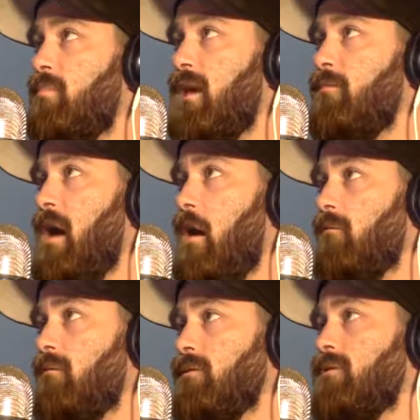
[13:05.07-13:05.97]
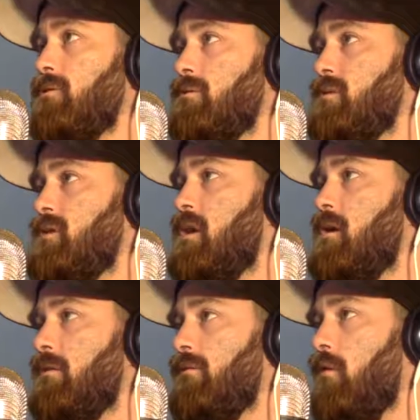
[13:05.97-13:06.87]
big, powerful dudes
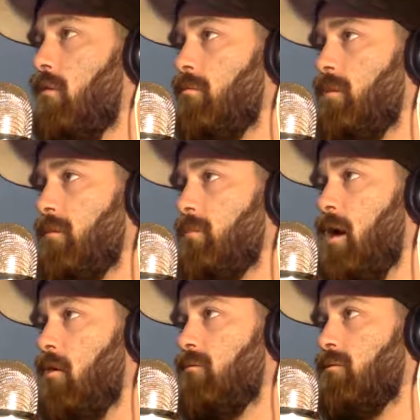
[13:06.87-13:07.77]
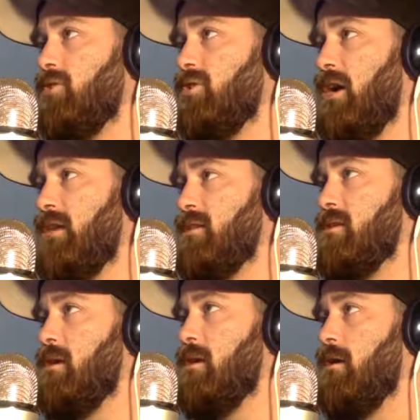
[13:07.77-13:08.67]
throwing big, powerful
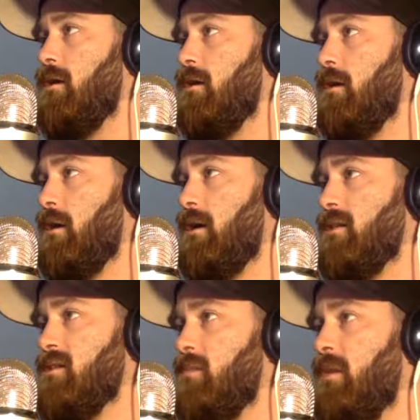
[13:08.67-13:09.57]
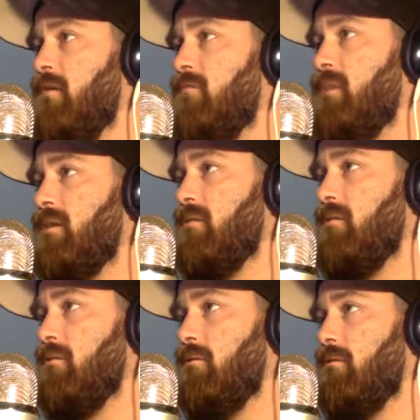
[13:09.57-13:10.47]
shots. And speaking of big
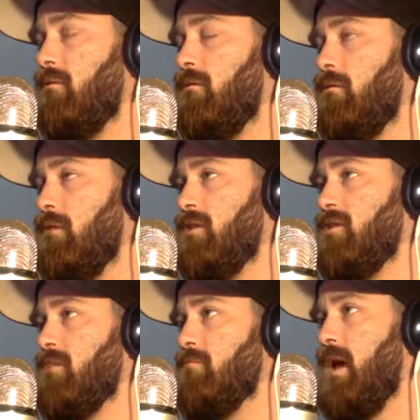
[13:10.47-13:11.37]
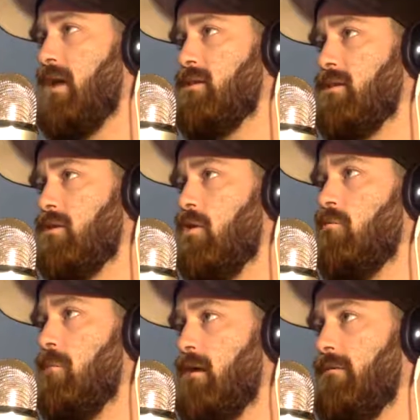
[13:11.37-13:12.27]
dudes, let's jump back to the
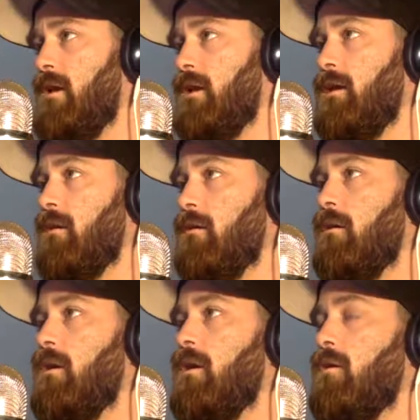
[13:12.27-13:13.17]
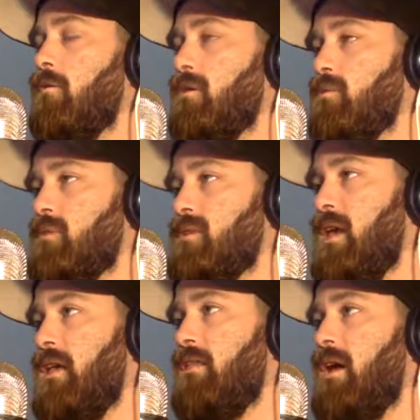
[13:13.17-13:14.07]
co-main event here, which
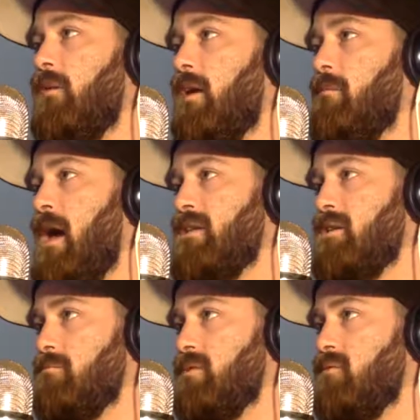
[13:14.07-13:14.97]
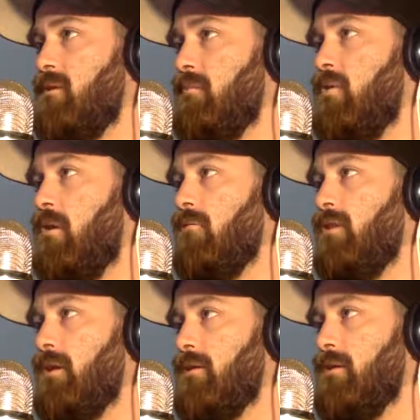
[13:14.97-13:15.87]
was a lightweight matchup between Paul
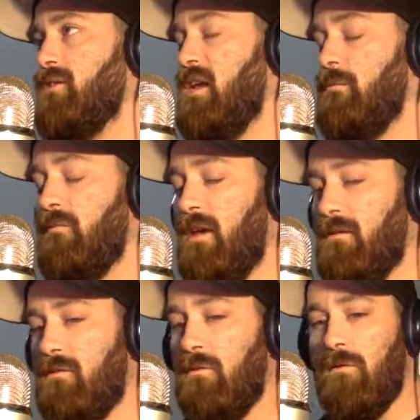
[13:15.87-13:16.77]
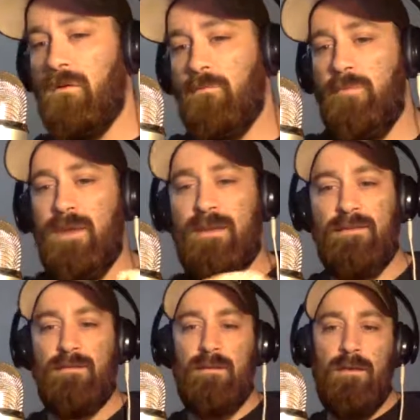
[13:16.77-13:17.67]
Felder and James Vick, two of the
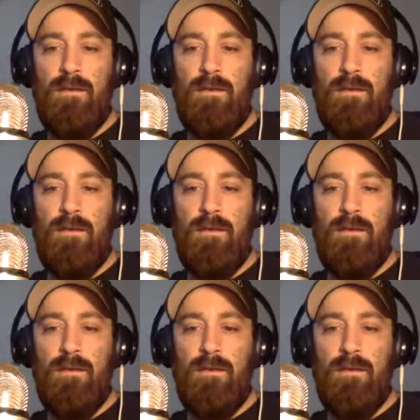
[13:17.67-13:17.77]
biggest